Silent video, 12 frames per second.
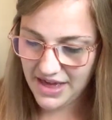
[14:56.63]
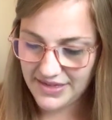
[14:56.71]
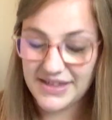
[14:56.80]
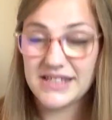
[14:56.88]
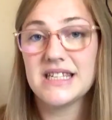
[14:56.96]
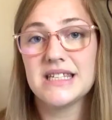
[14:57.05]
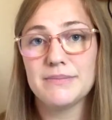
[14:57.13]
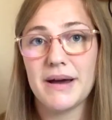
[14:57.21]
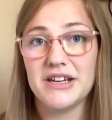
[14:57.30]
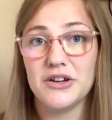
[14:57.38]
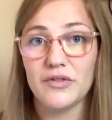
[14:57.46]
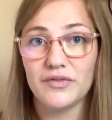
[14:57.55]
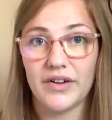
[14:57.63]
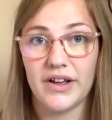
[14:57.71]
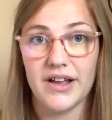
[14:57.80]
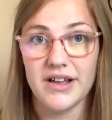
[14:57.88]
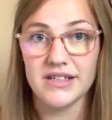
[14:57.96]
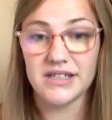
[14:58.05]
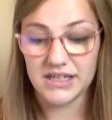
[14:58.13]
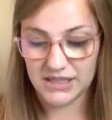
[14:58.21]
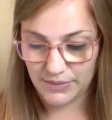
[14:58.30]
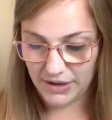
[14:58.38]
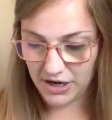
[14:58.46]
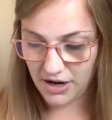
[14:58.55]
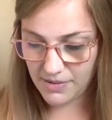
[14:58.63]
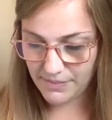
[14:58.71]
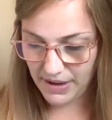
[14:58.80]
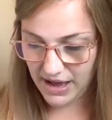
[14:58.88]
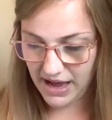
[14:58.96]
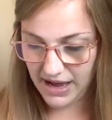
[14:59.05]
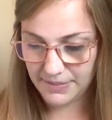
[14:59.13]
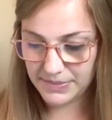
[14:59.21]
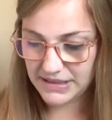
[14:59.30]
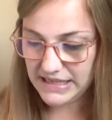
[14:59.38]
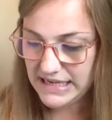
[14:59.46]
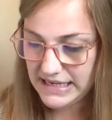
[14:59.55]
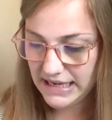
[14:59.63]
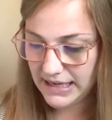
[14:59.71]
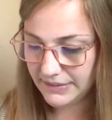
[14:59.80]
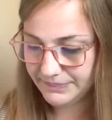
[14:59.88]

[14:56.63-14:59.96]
This is my No Frills sweater by PetiteKnit.